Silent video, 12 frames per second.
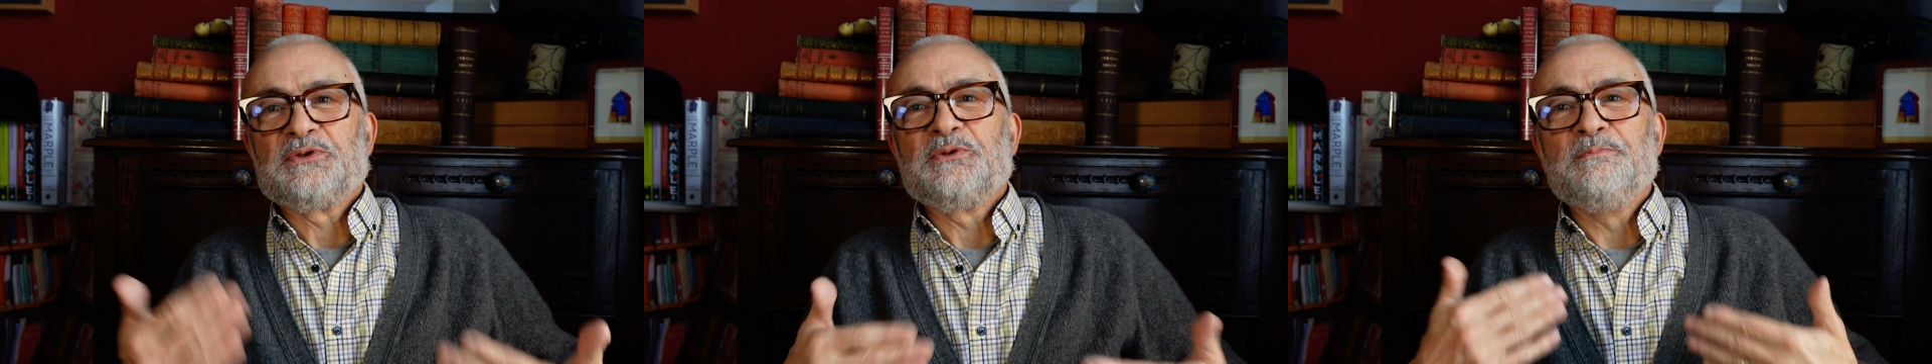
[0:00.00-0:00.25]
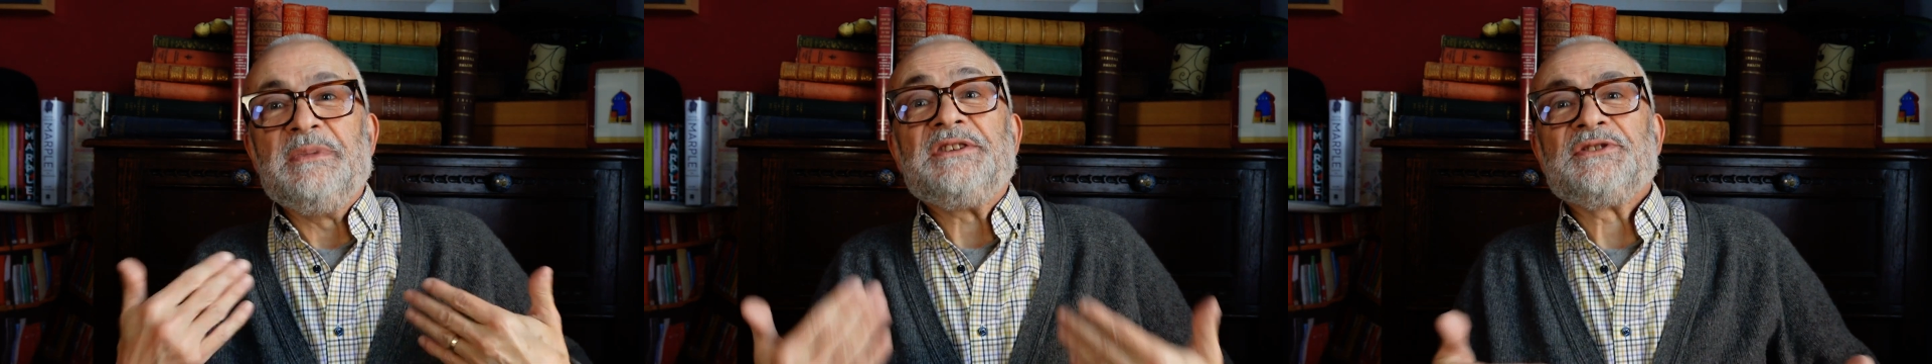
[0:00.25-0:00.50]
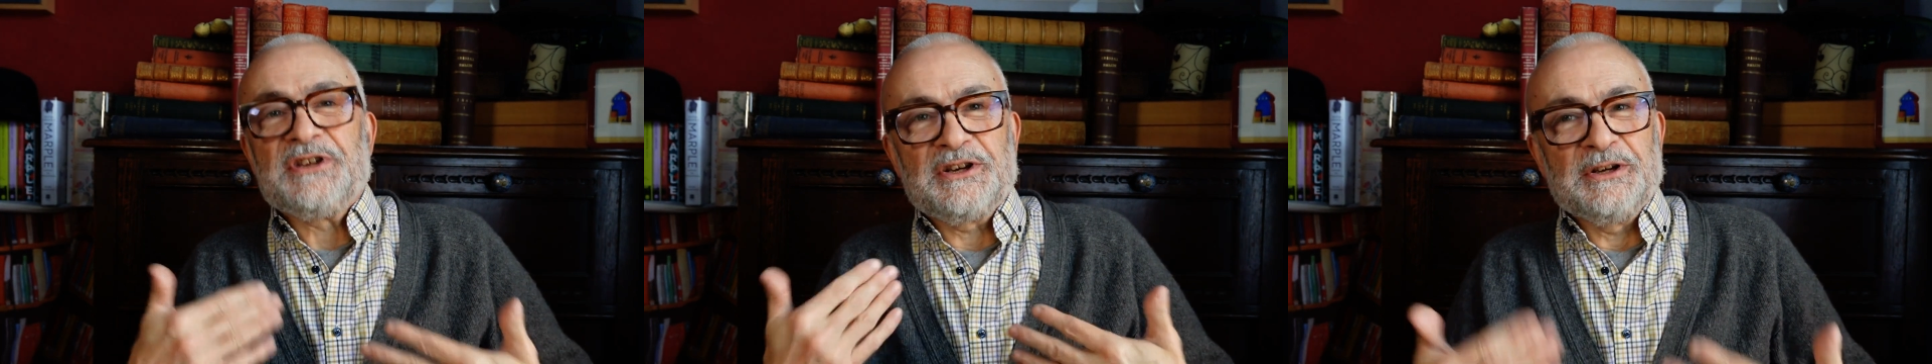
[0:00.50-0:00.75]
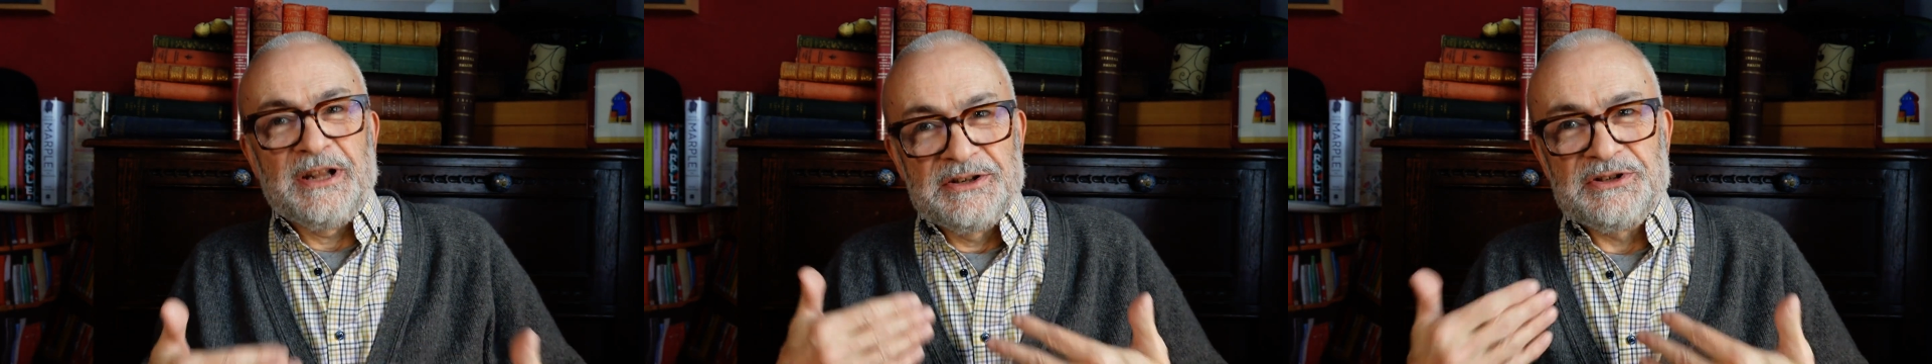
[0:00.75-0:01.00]

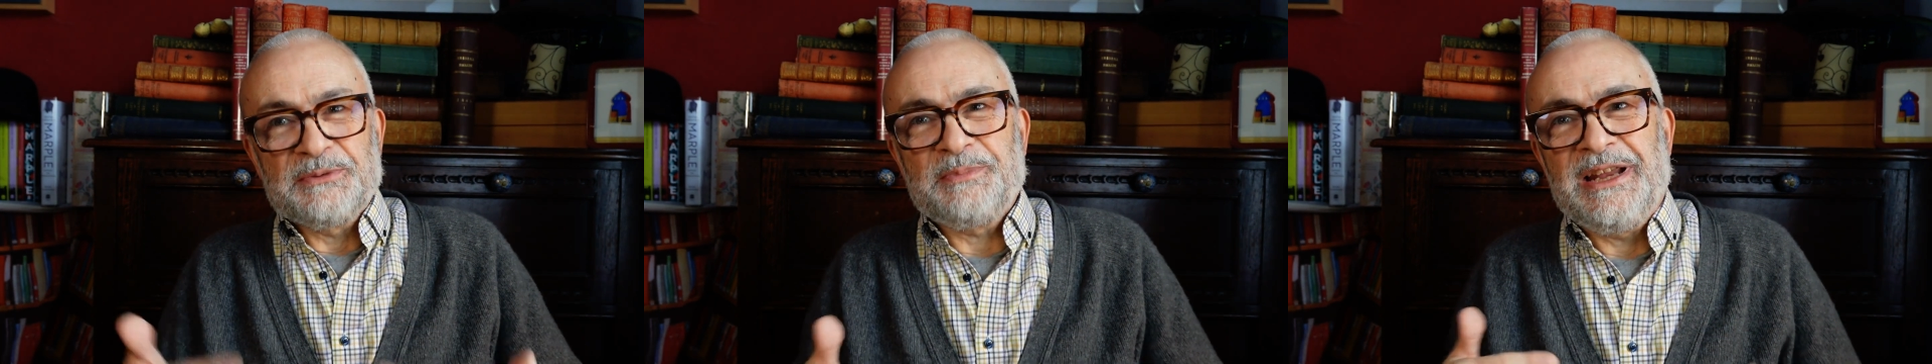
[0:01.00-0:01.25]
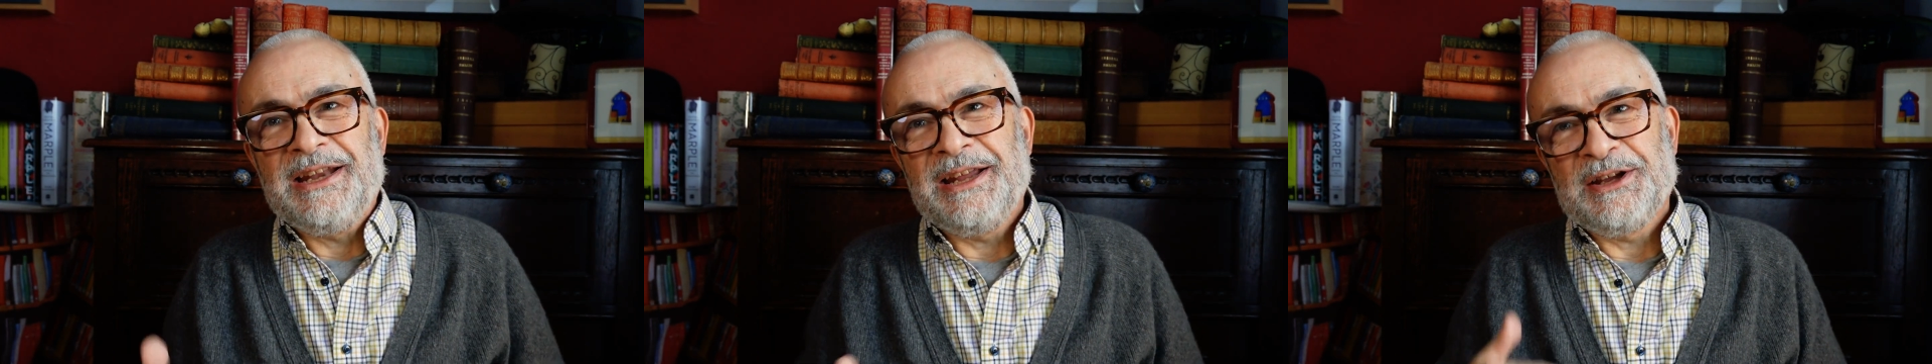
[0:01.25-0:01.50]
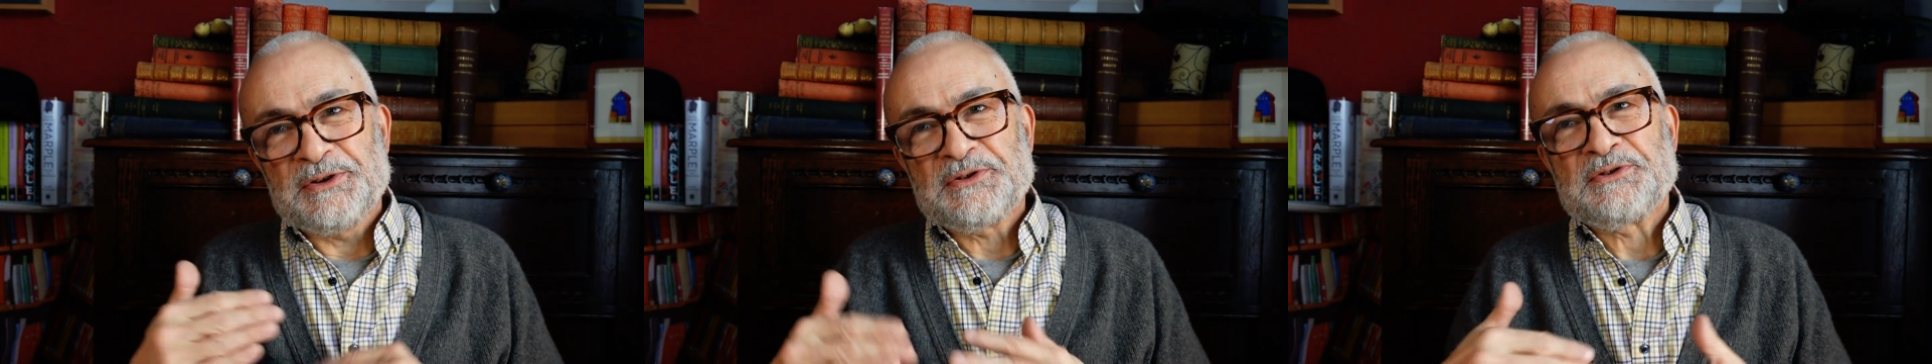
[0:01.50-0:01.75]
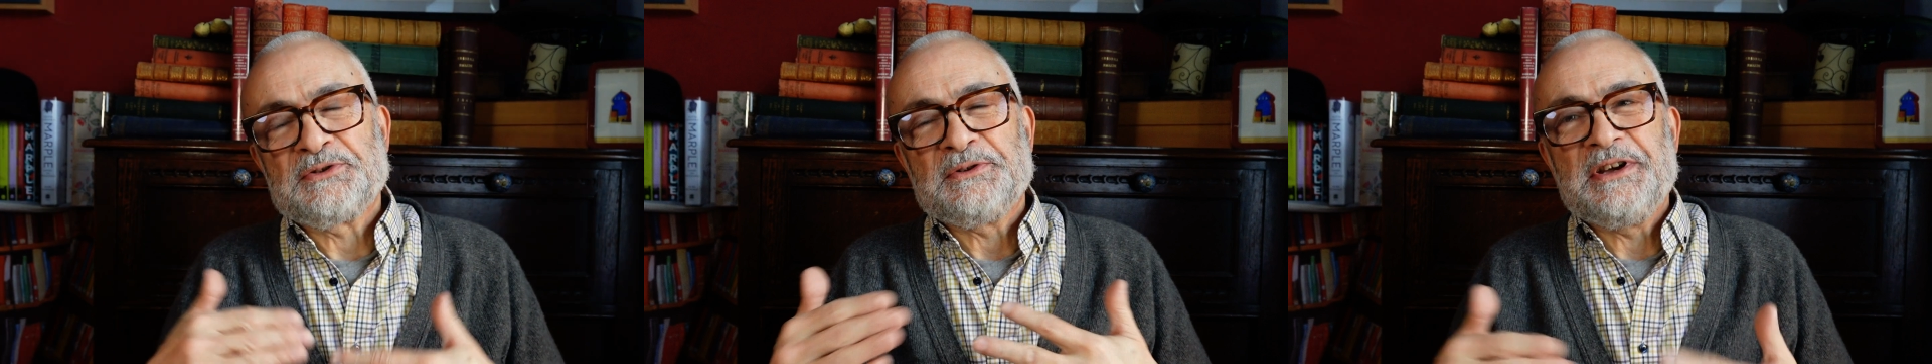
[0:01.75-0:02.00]
mystical underpinnings
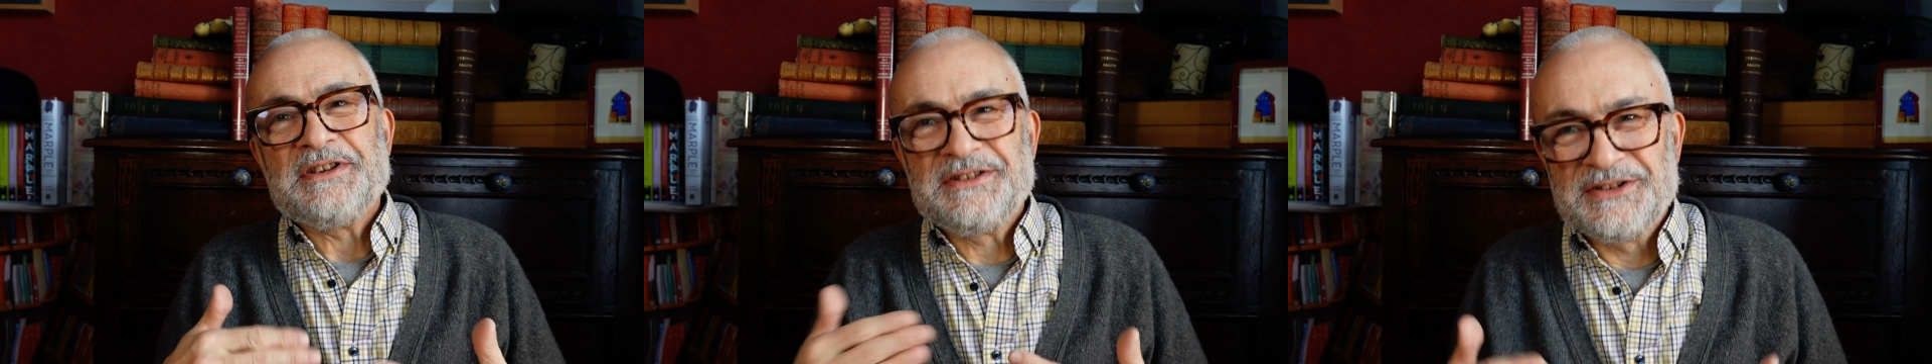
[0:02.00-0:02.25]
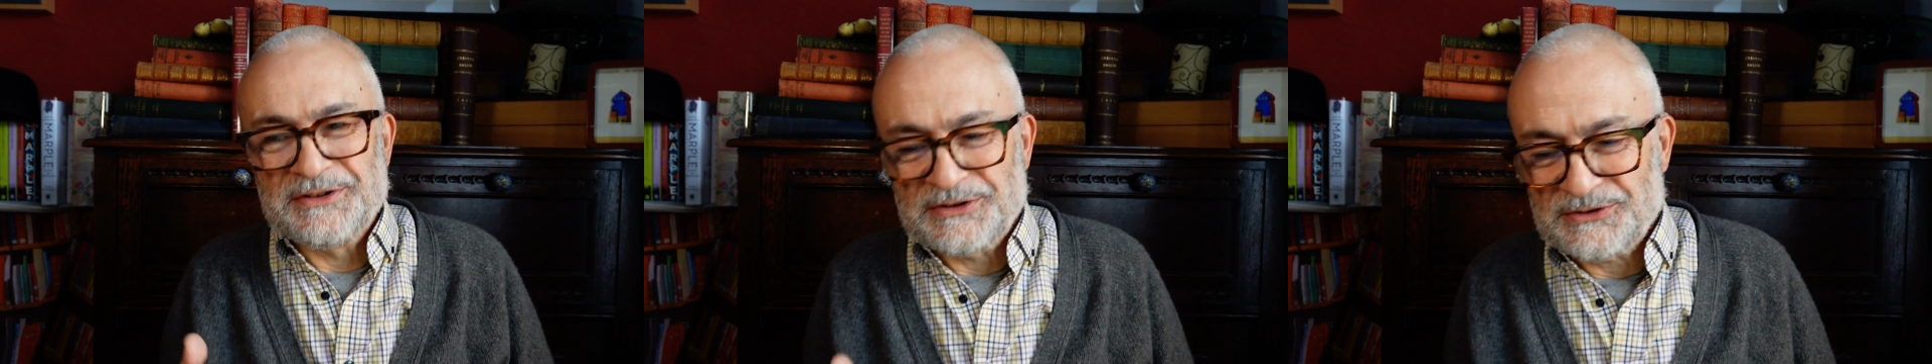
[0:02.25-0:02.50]
to the